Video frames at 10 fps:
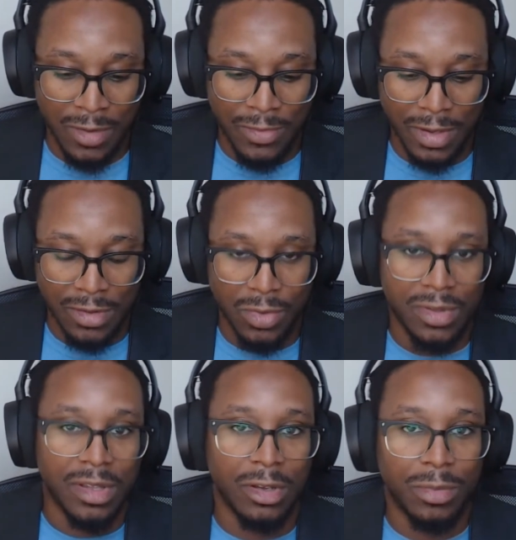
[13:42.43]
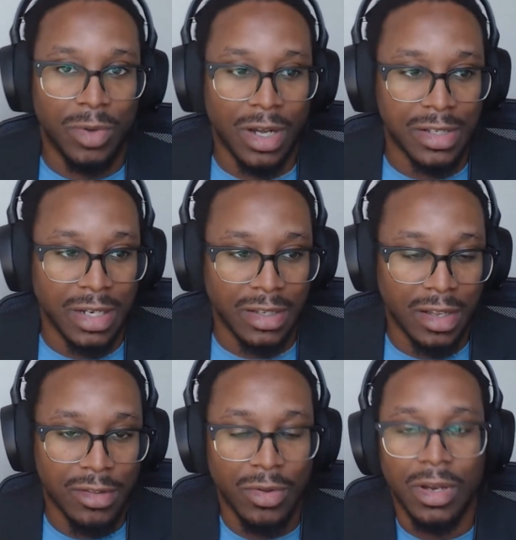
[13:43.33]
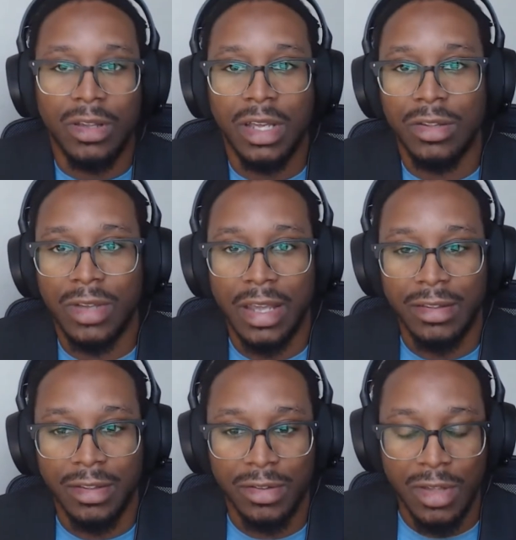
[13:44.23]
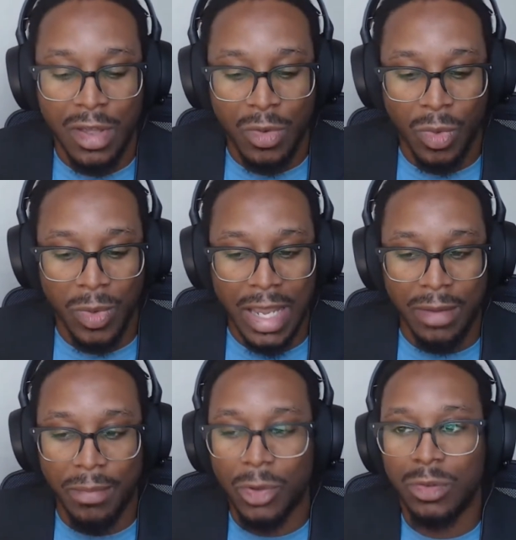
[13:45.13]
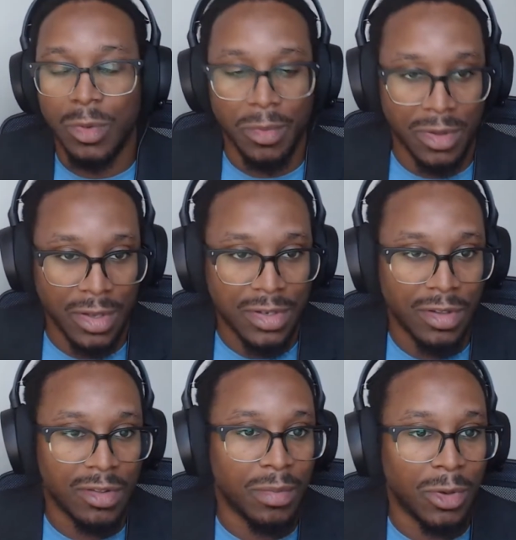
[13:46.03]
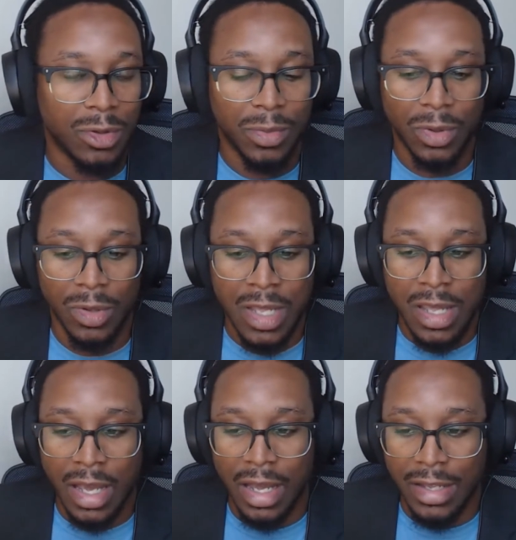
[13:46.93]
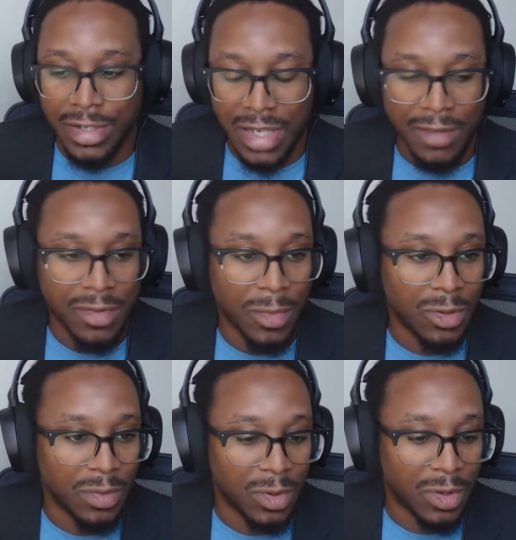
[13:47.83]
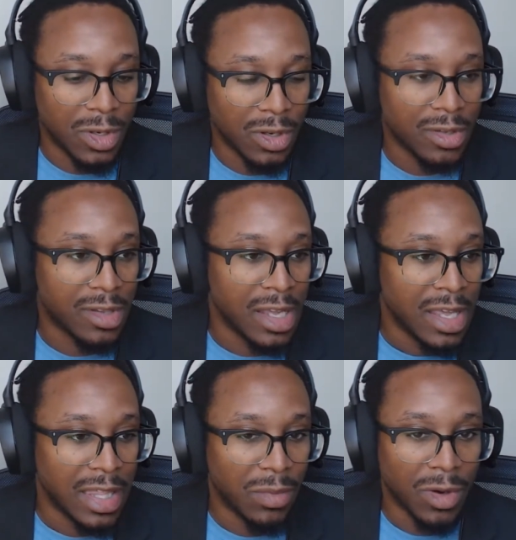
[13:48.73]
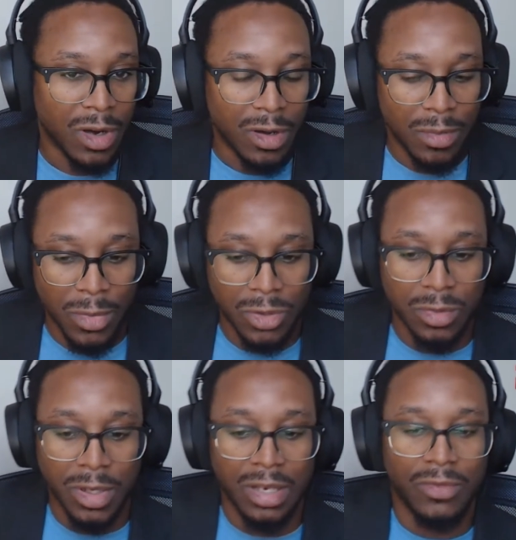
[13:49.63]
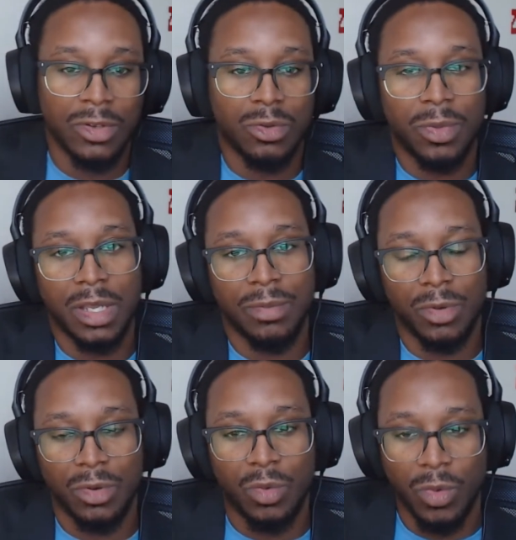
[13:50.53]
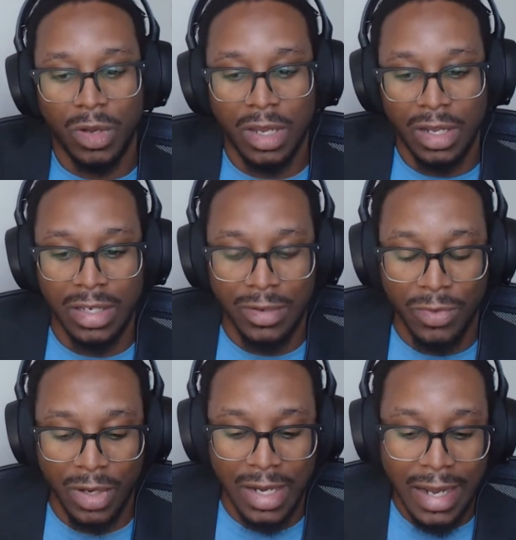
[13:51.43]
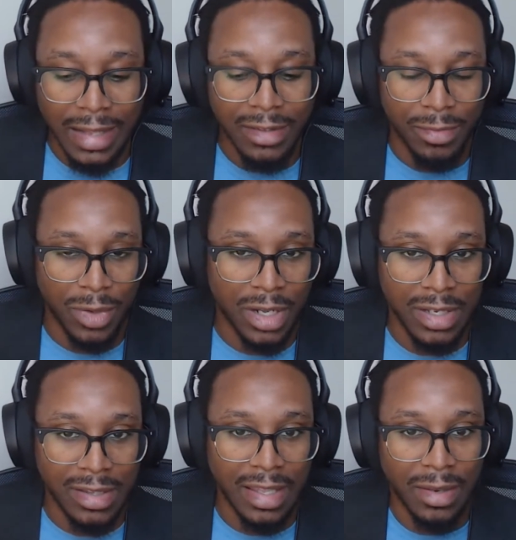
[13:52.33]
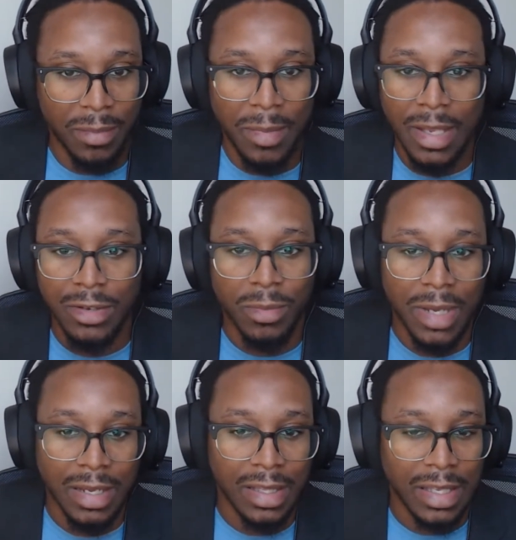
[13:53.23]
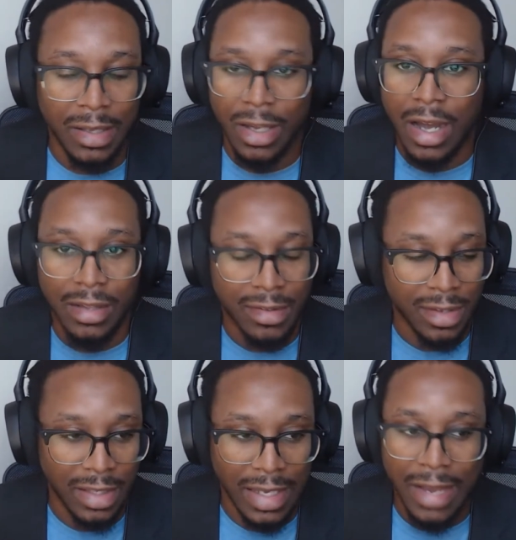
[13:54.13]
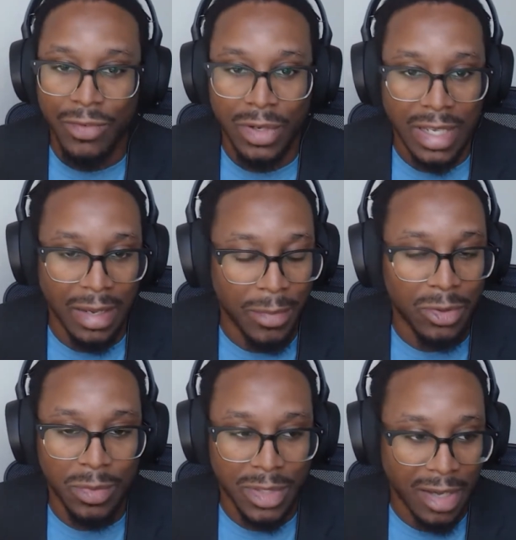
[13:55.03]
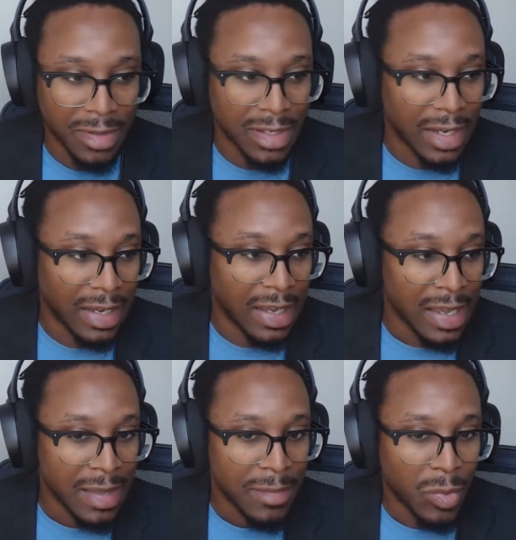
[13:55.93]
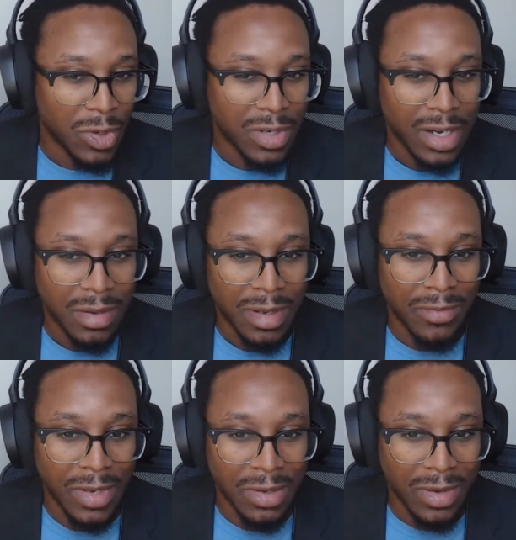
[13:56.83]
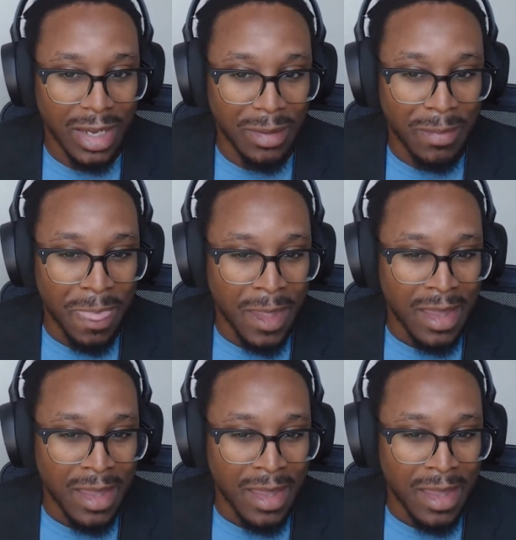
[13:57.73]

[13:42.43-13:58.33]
fixed to a single project. So in all the other cases, when we had multiple musicians, multiple uh, chefs, multiple cooks. They were all multiple individual people working on different kinds of projects and intermingling constantly every day, multiple times a day. But when you're talking about a video game,